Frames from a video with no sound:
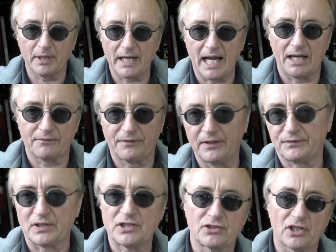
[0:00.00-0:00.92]
put out
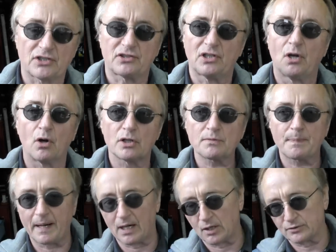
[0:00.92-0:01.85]
50, 60
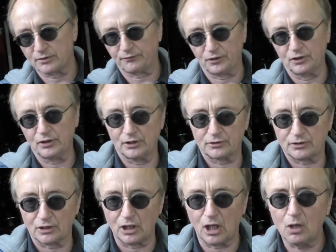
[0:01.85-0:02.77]
horsepowers a few
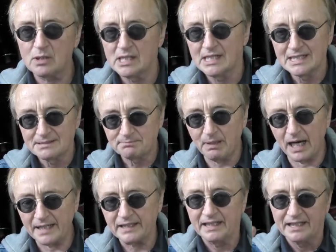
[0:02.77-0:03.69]
years ago,
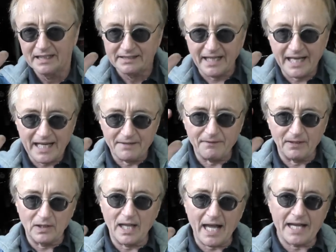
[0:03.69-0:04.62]
but they have
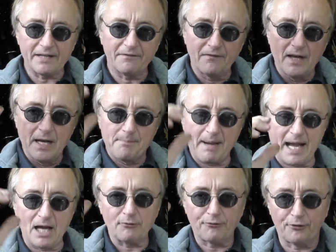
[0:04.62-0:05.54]
a lot of
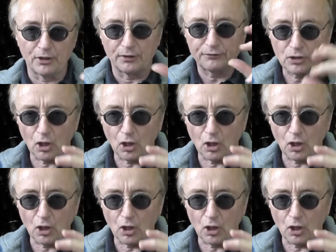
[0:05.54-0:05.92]
pound-foot of